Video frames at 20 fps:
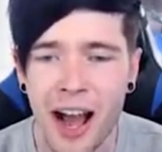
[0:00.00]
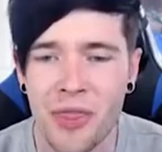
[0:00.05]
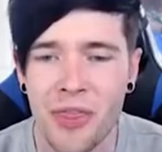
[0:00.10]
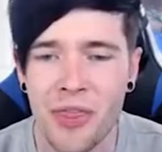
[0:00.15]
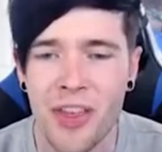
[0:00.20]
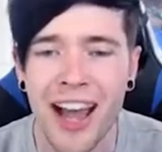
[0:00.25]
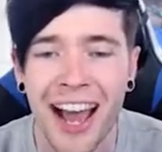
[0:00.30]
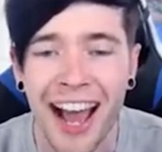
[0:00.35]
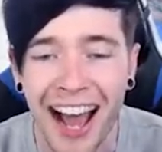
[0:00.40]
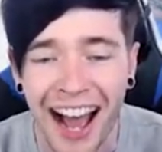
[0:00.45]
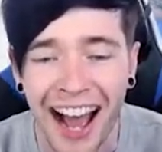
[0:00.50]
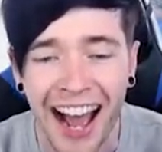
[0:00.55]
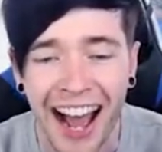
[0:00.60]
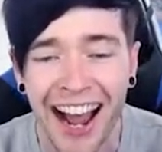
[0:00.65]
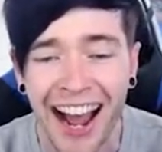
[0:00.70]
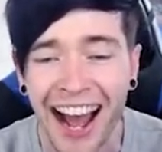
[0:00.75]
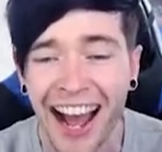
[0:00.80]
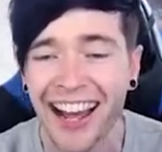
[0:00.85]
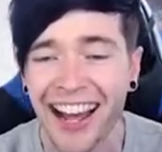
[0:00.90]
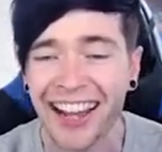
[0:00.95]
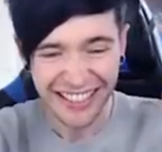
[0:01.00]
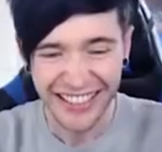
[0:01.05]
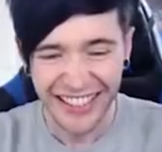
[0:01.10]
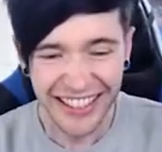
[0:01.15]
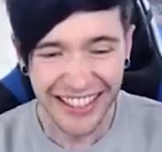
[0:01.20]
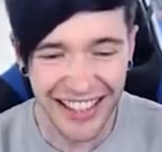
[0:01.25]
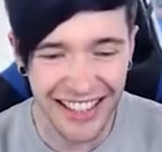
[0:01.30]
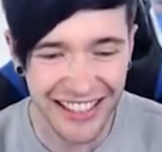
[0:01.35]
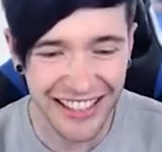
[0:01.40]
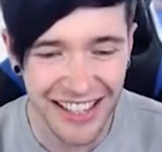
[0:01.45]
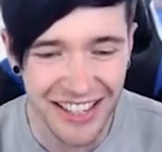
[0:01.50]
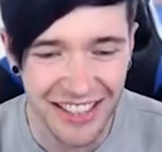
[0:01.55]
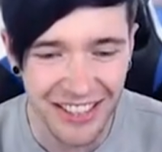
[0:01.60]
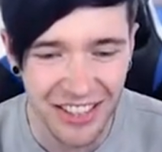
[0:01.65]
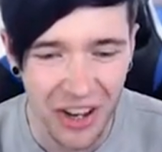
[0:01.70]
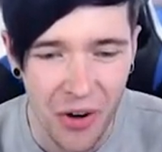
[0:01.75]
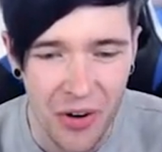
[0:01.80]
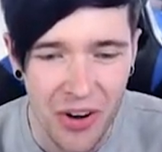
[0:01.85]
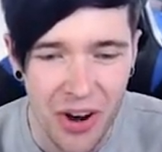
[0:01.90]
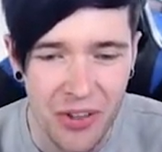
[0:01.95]
And this is
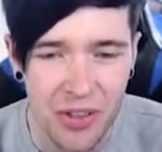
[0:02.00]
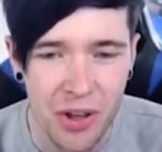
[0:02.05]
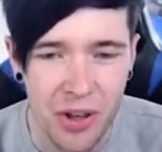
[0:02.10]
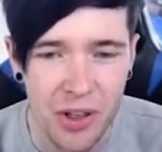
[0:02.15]
so good